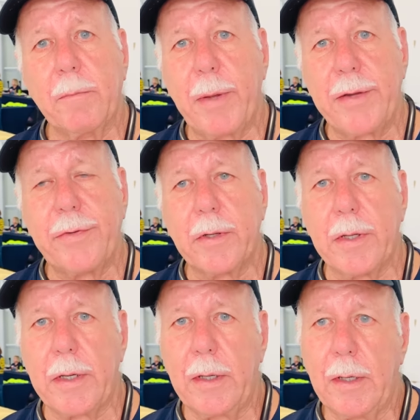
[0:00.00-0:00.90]

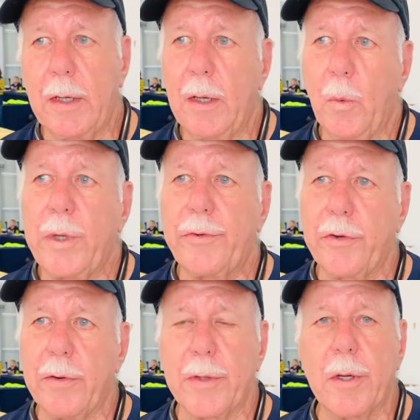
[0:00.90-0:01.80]
Basically, we
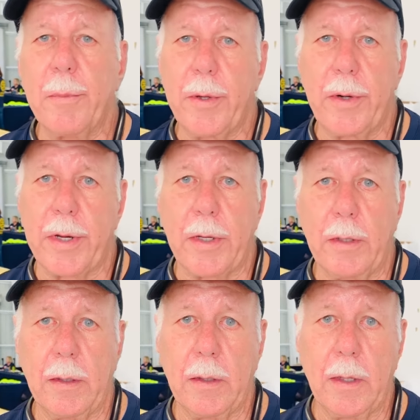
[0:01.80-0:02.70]
serve the community
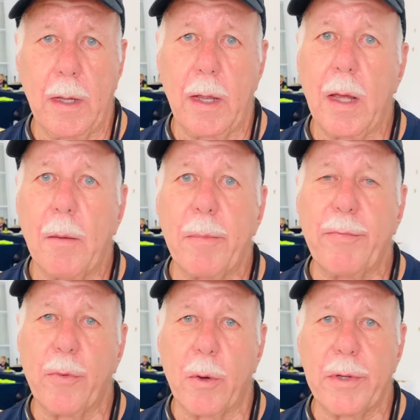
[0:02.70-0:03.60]

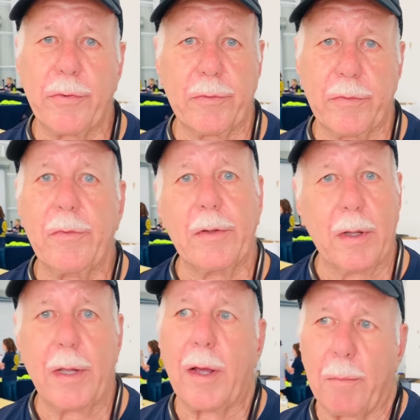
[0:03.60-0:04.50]
before we
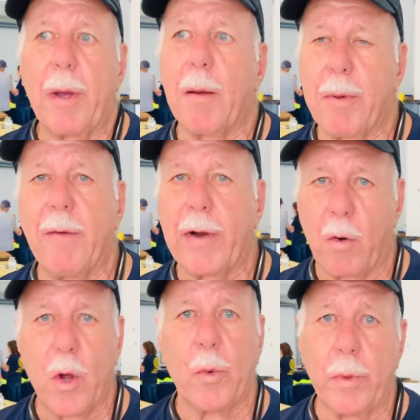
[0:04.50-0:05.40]
uh, above
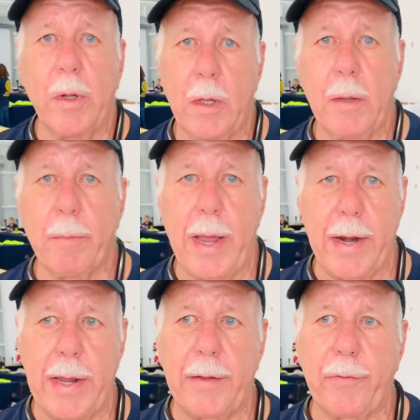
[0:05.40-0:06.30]
our own,
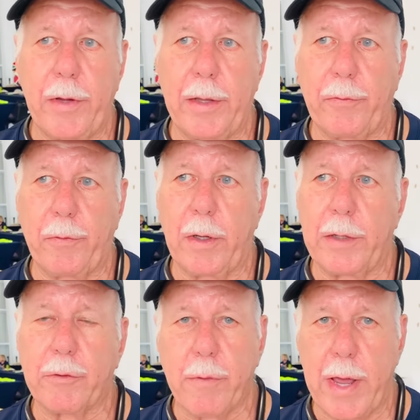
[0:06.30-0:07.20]
and it's it's
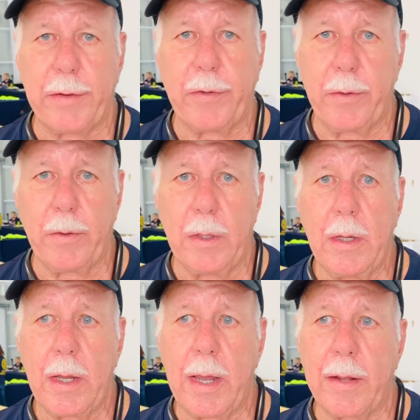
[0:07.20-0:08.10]
it's gratitude,
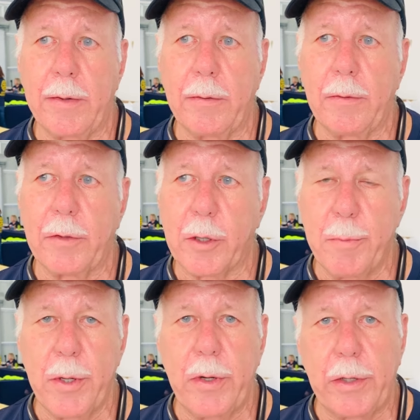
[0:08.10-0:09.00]
and the
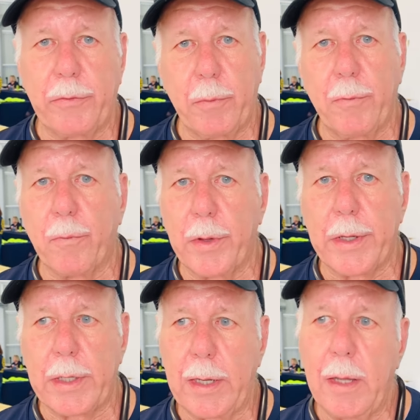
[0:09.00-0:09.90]
community is
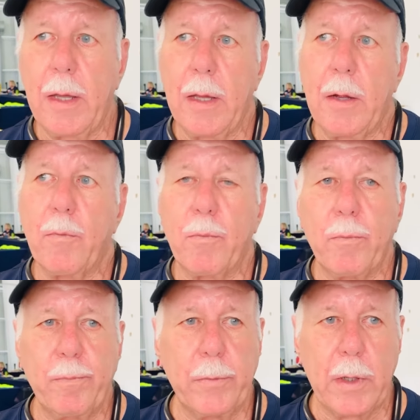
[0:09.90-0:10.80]
really
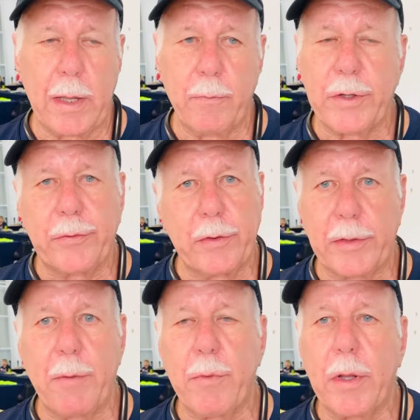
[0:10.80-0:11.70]
we,
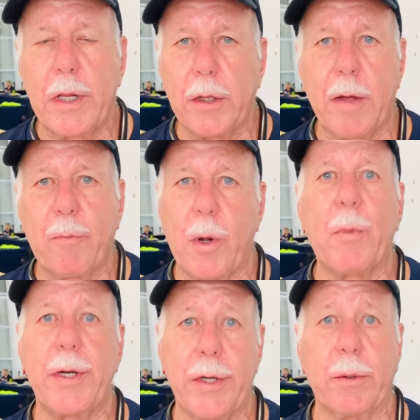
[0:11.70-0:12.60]
they really love what
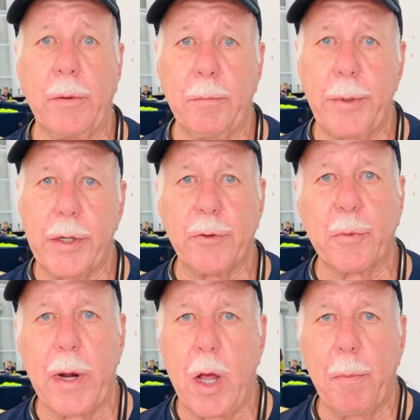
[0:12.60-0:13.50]
we do because
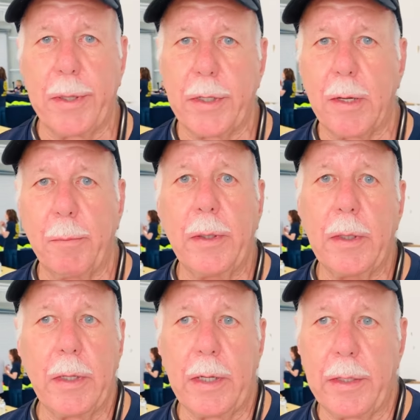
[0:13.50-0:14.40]
we're helping them
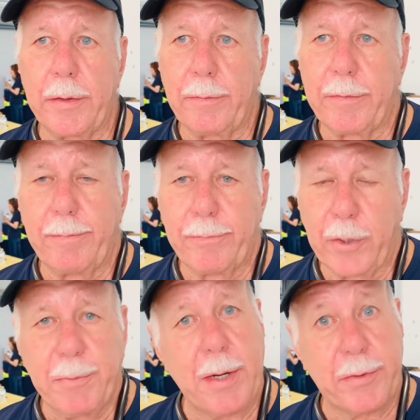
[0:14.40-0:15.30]
in
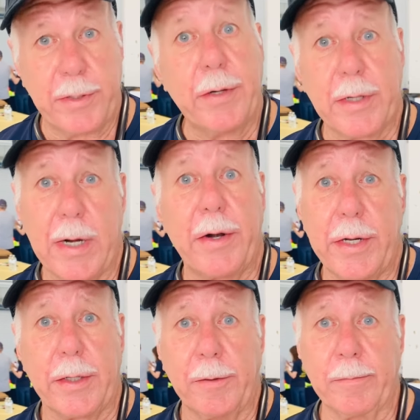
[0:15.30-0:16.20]
sometimes in their dire
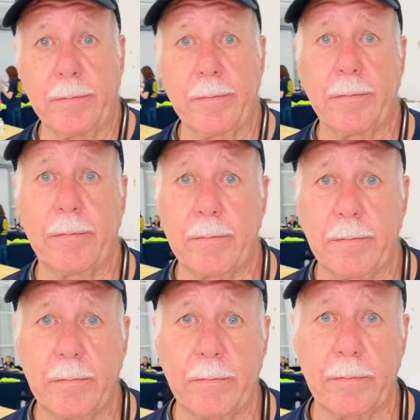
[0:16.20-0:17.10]
need.
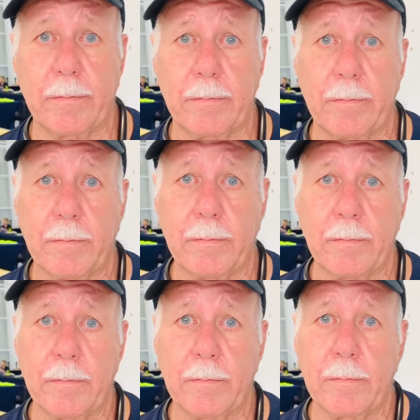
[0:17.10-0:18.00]
Thank you so much
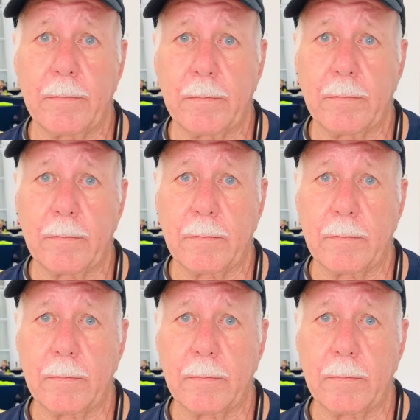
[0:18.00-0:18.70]
for everything that you do.